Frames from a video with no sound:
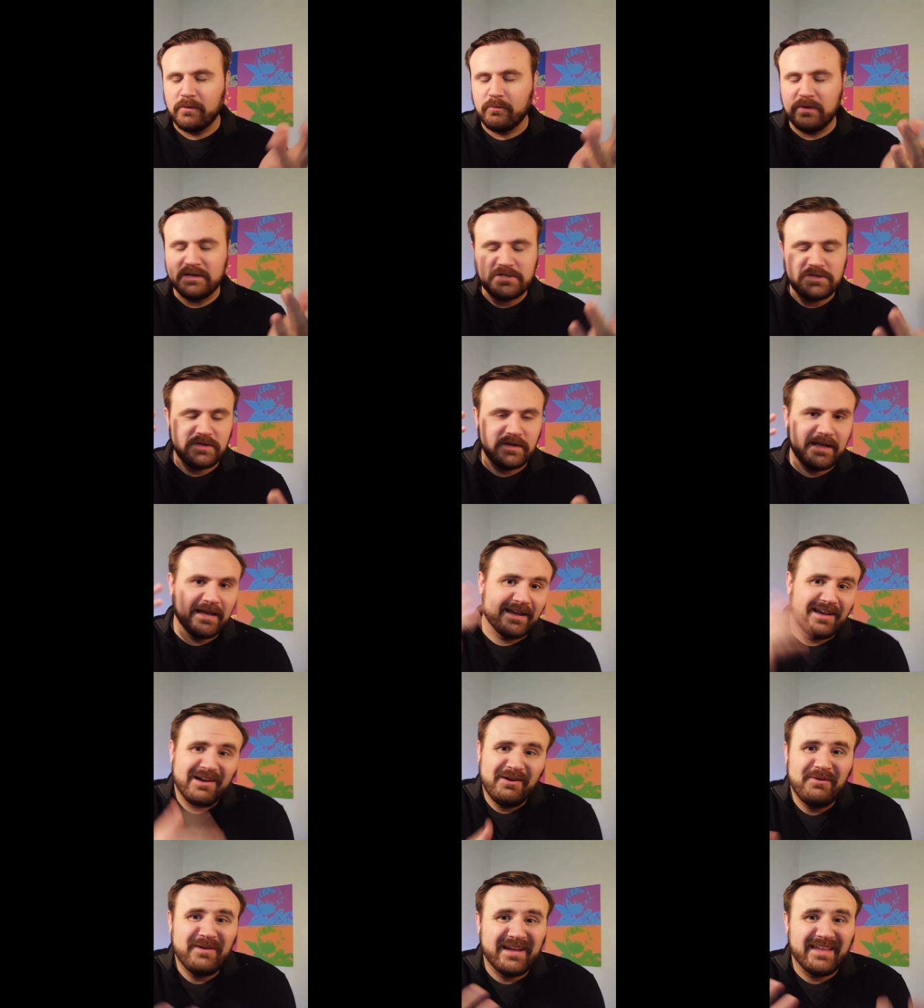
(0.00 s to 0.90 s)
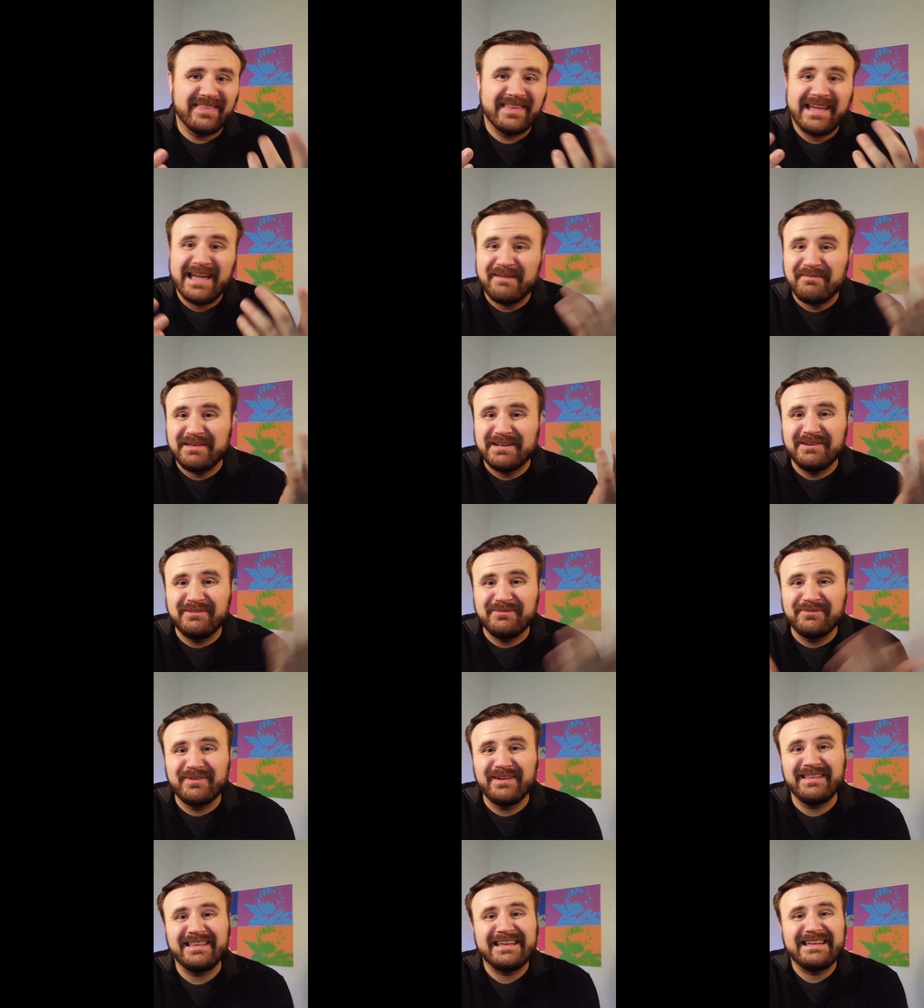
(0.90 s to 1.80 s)
But once you get going in the game, you
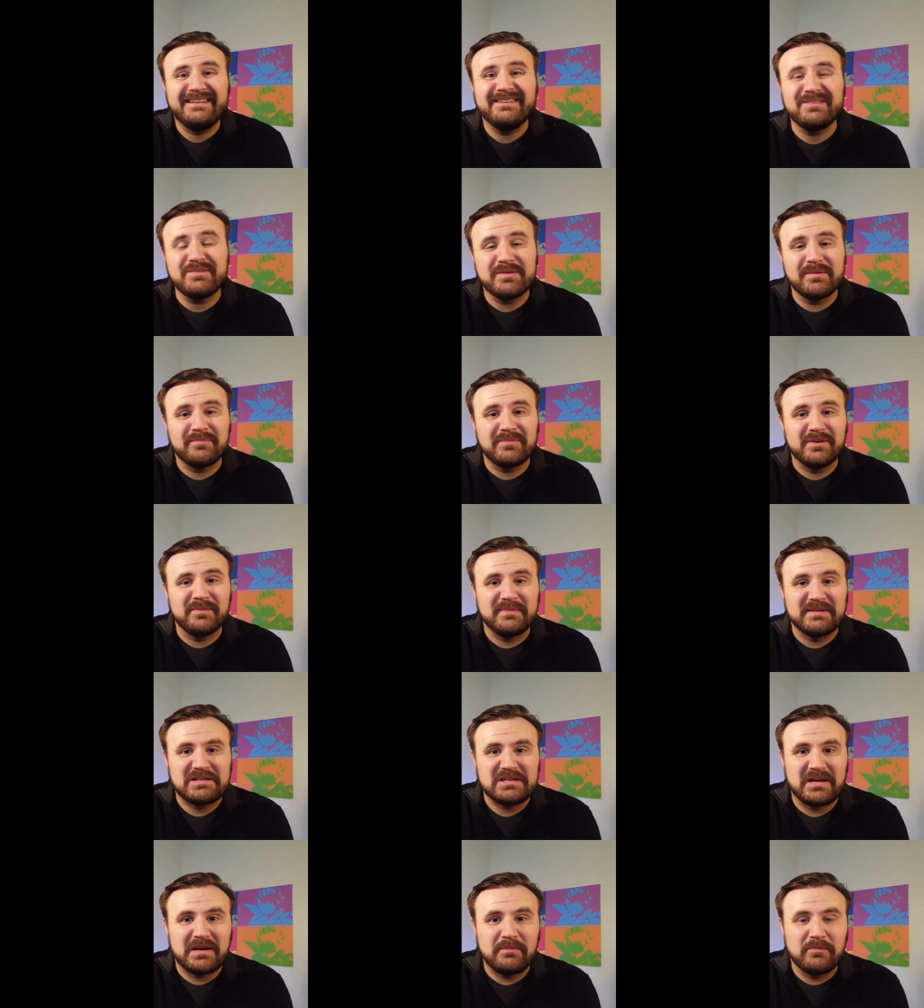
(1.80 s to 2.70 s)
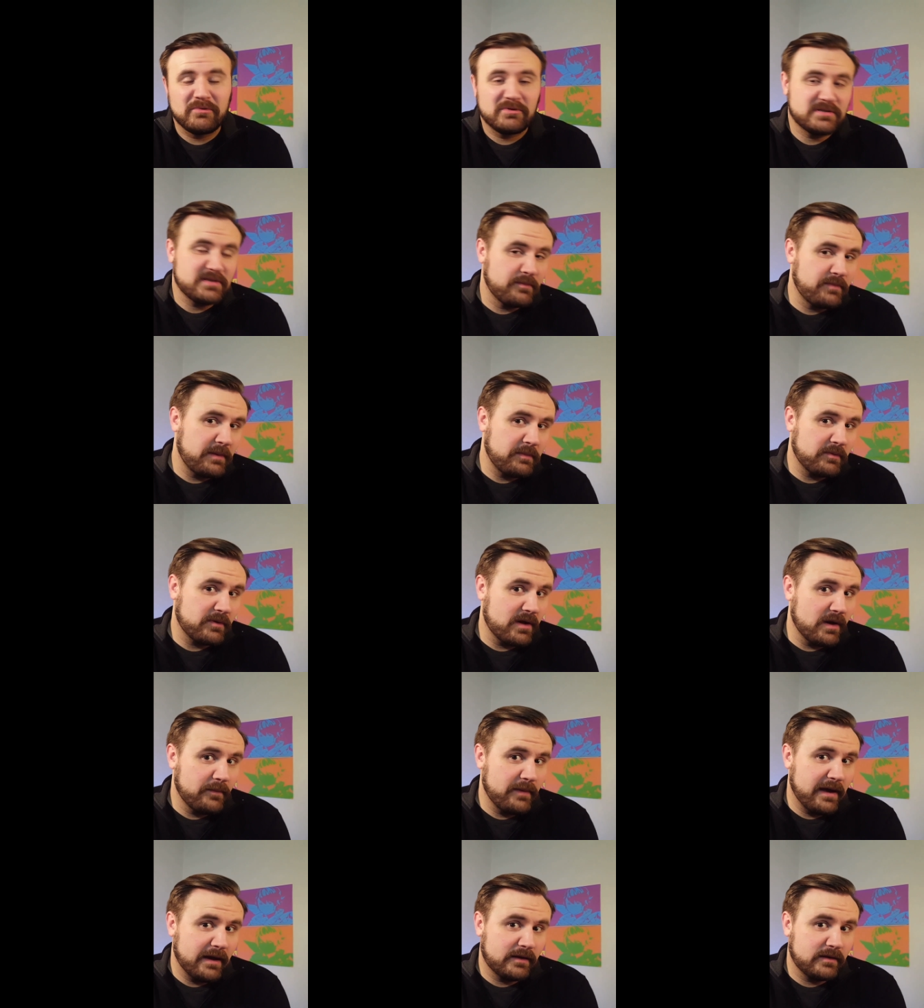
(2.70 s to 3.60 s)
don't really use them too much anymore. Some people
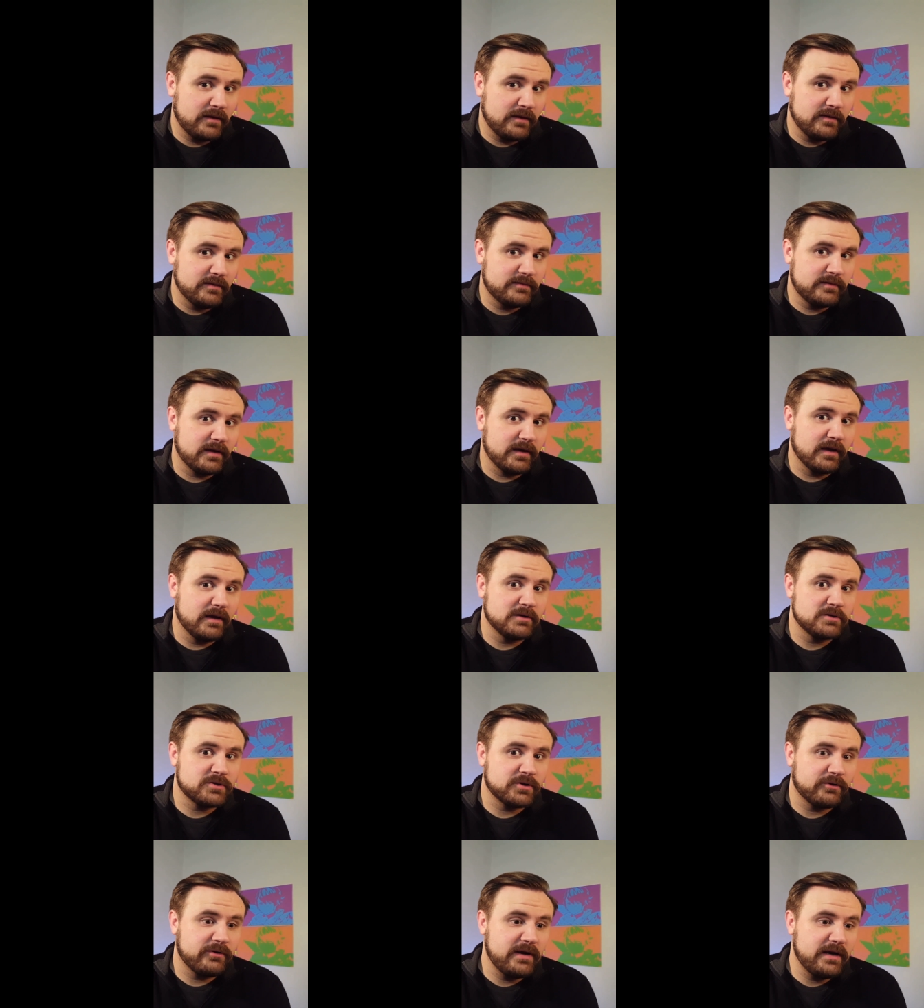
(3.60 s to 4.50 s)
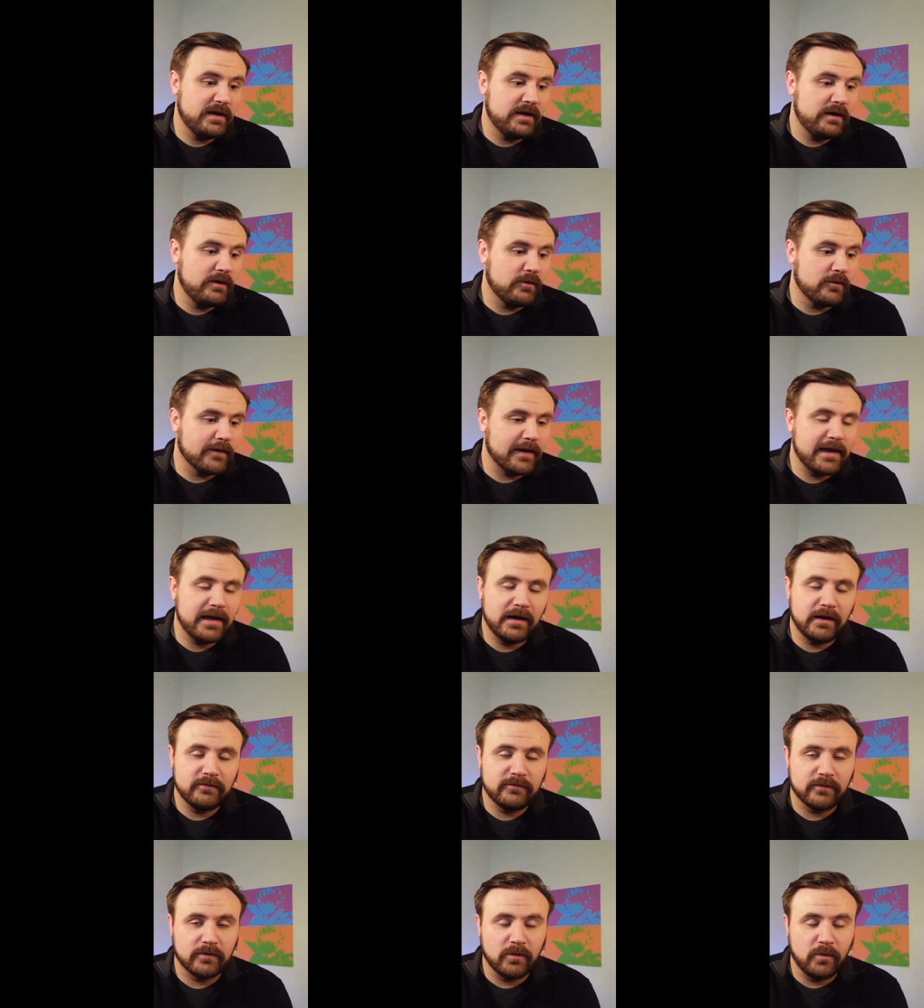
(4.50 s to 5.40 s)
go back to using Sharina or
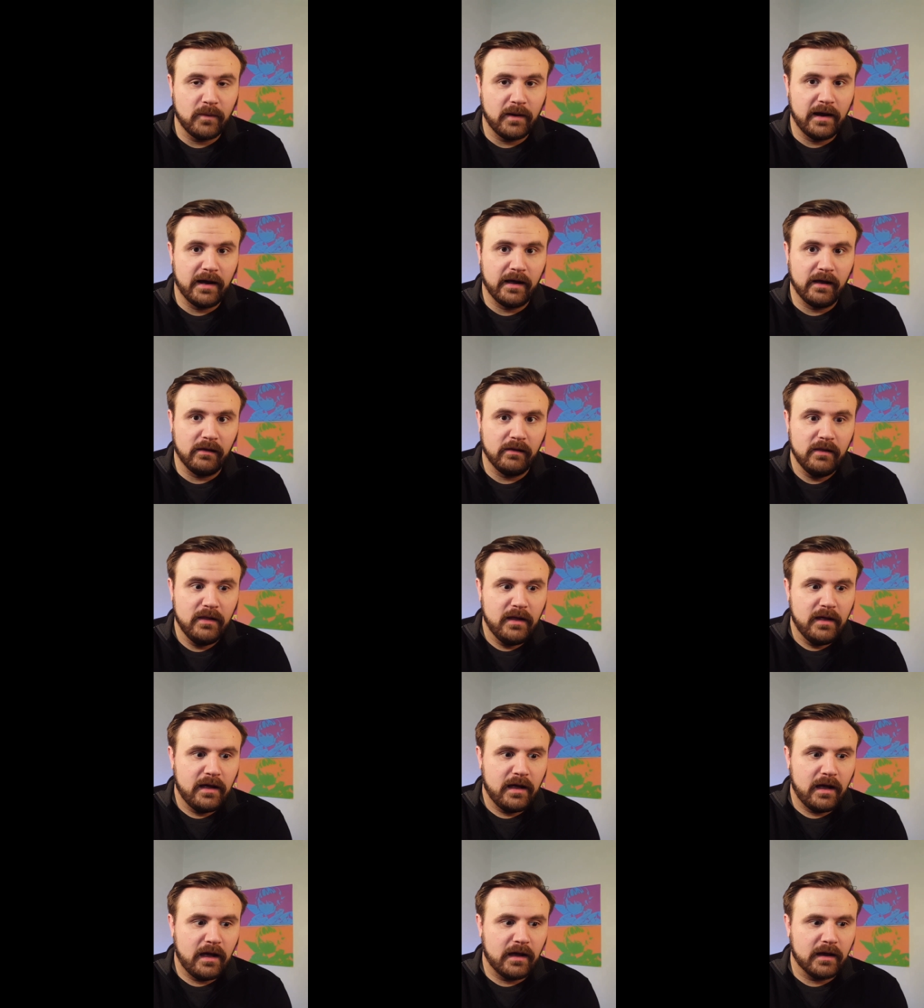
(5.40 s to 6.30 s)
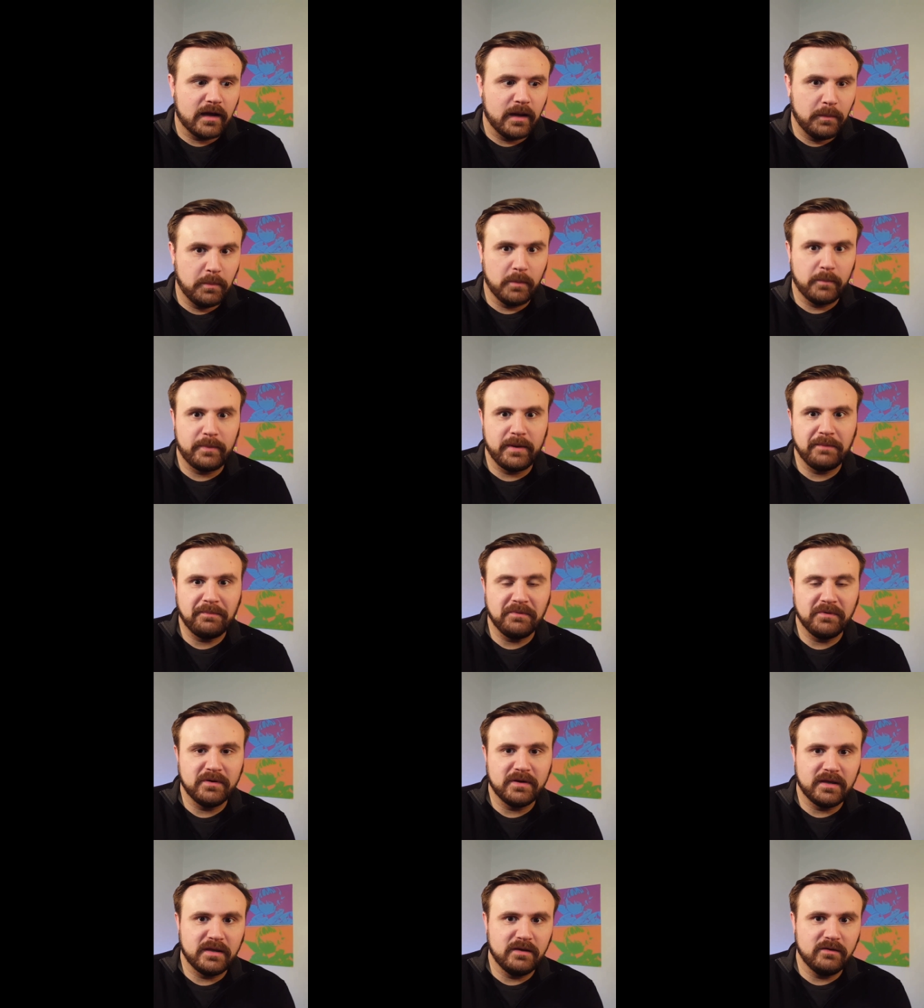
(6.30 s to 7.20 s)
Anna for a while. A couple
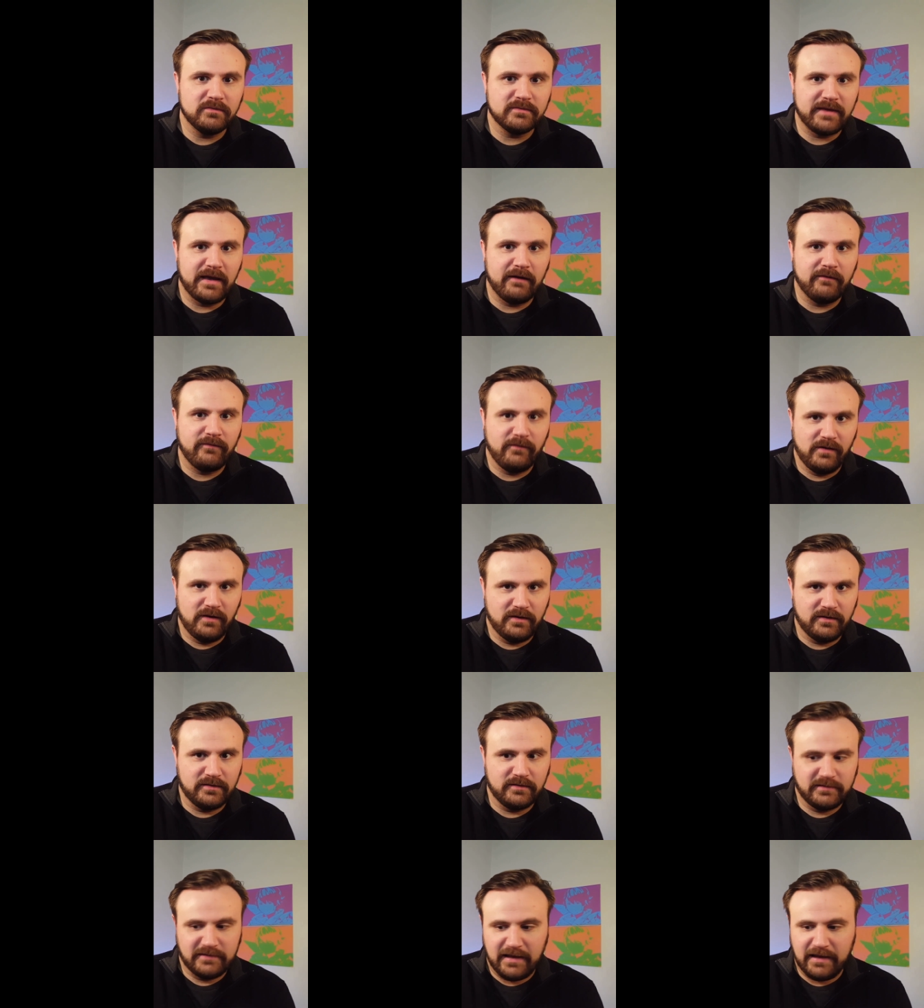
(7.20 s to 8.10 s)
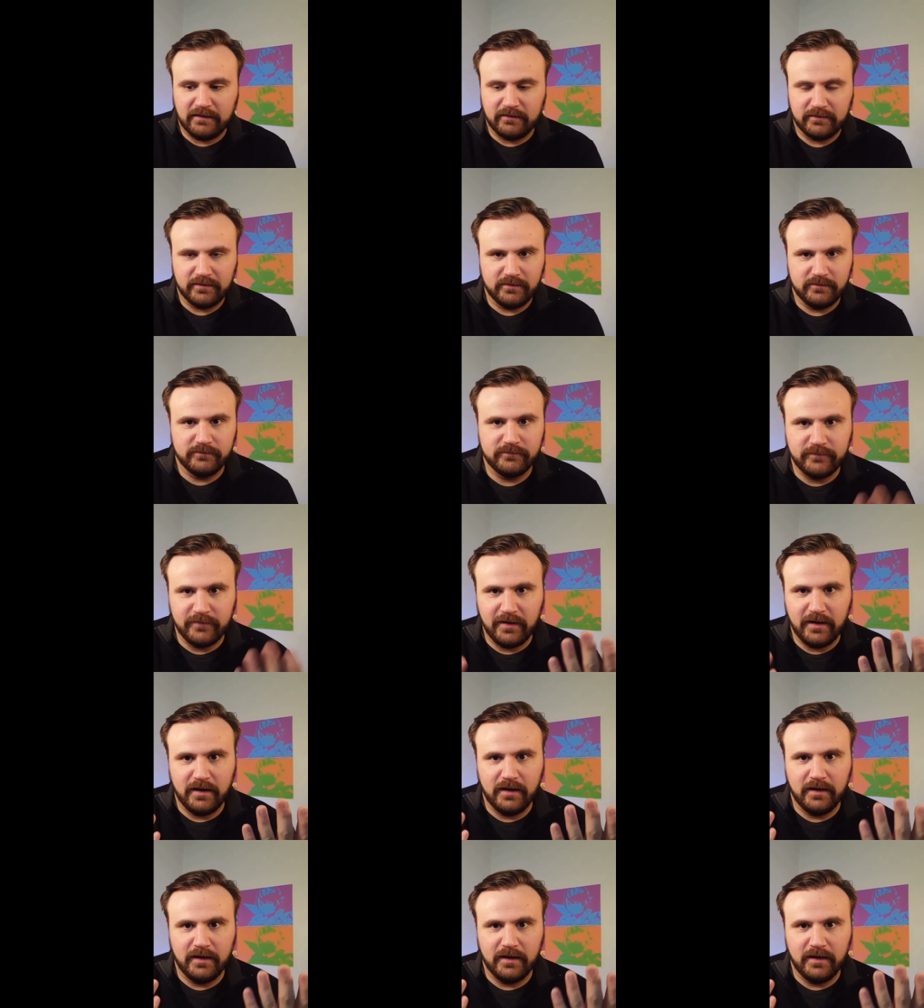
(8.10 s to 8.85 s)
people use Alphonse out of